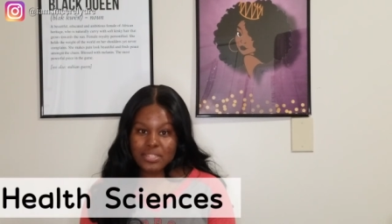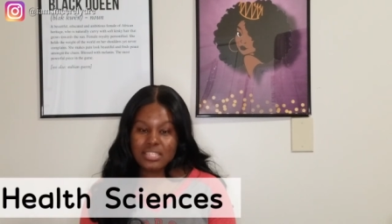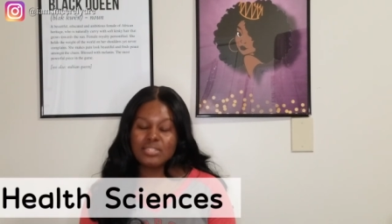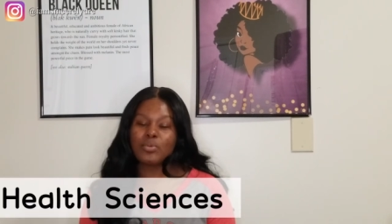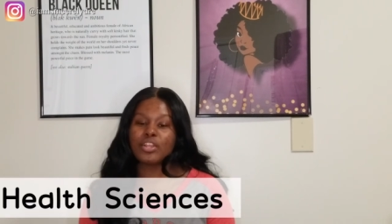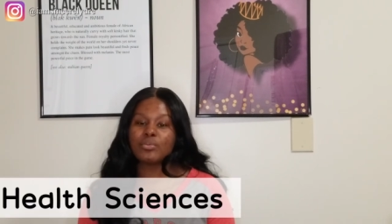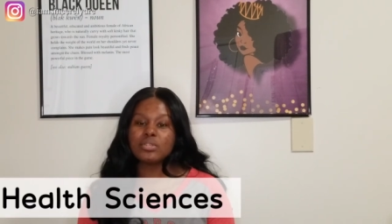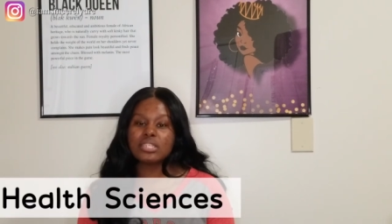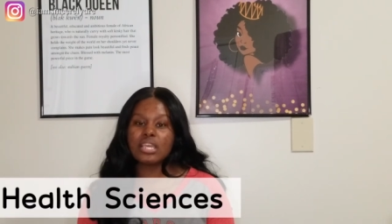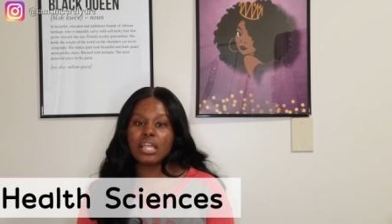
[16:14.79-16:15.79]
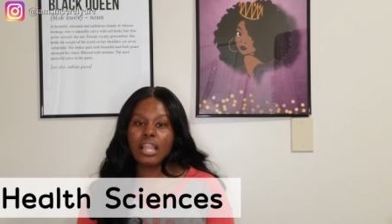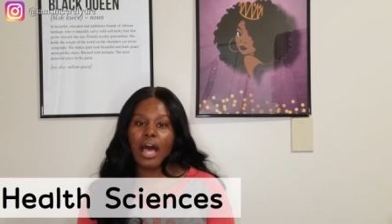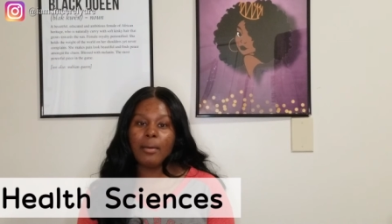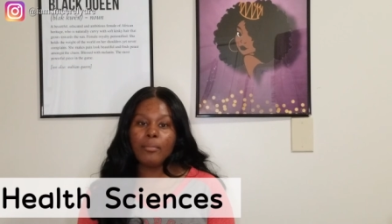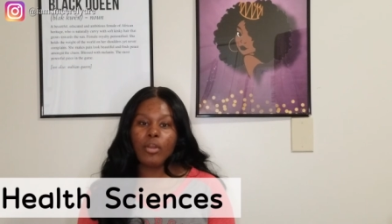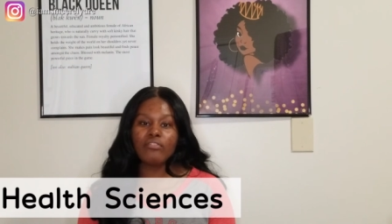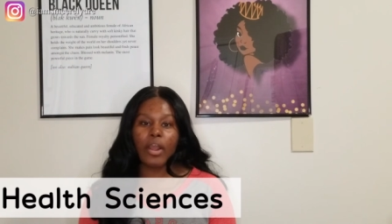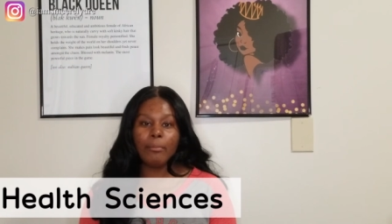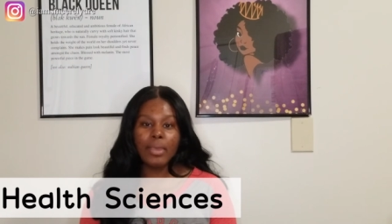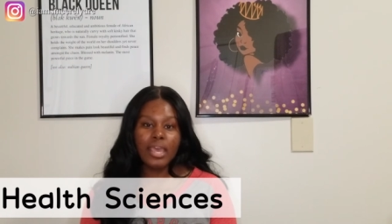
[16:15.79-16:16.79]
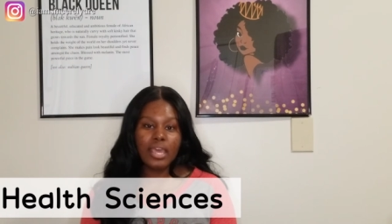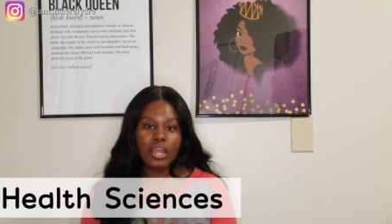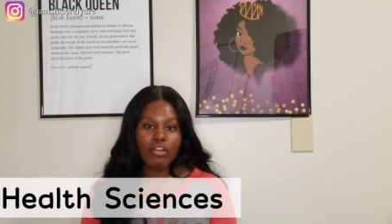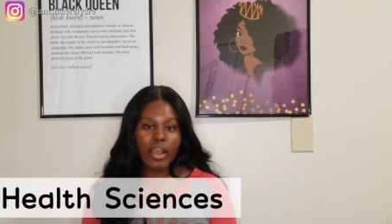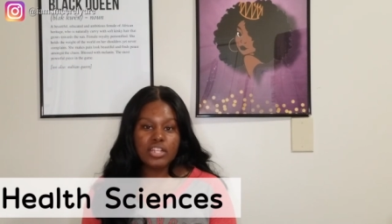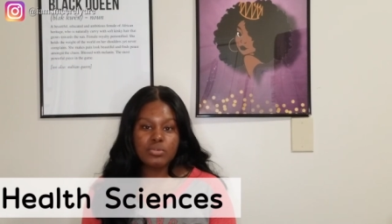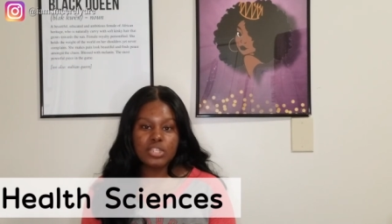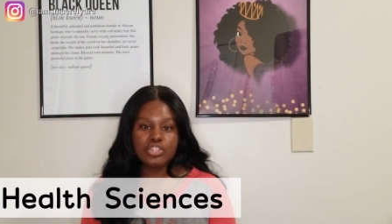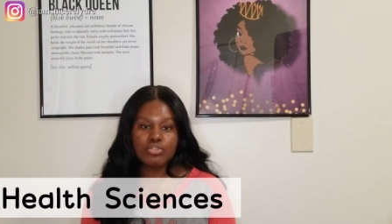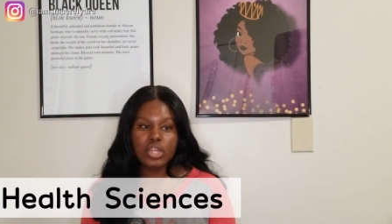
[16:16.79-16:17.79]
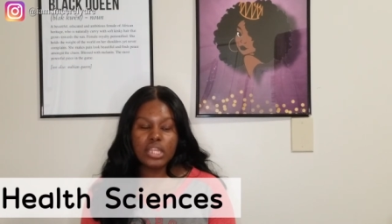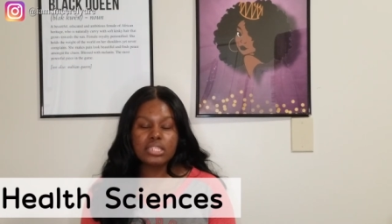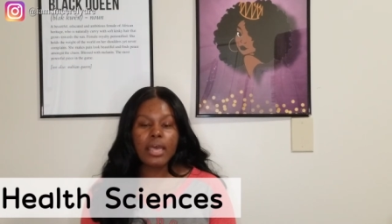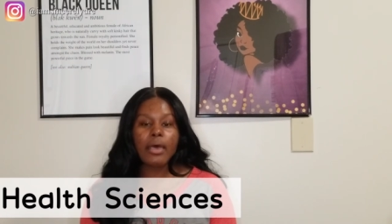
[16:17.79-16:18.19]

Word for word: This is where you will see a lot more of our med graduate students,